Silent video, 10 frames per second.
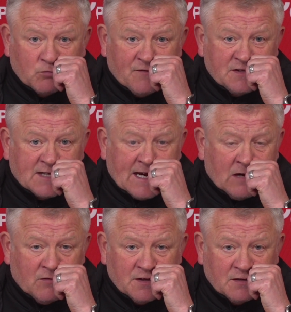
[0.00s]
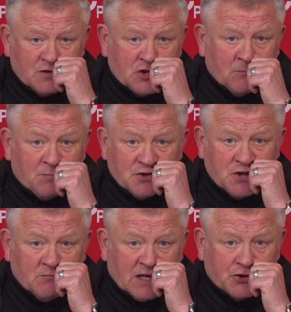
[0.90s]
whether it's to get out of the
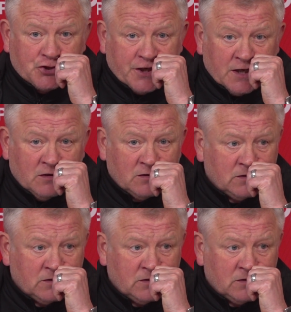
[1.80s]
Championship last year,